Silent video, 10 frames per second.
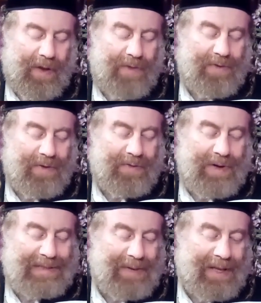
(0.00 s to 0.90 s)
of of
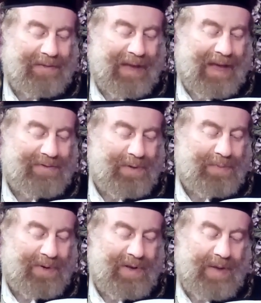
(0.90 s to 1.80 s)
course we we have to
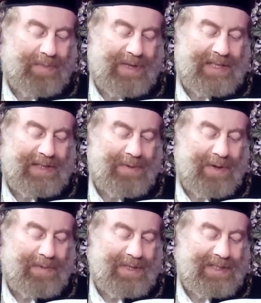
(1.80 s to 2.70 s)
pr proceed with